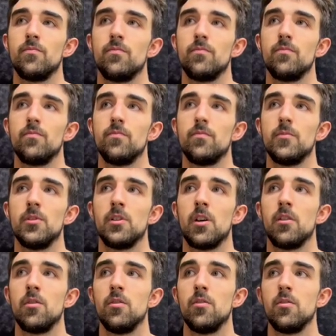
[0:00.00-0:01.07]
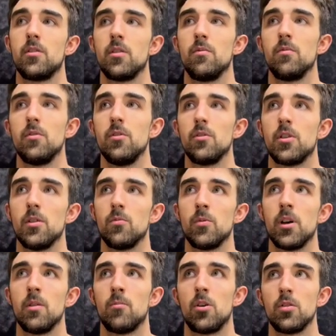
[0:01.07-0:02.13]
You can
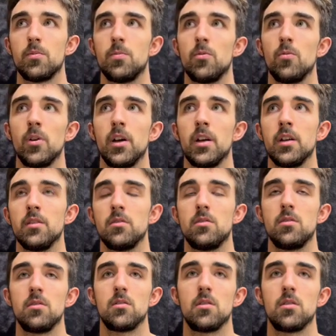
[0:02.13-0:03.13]
win multiple ways.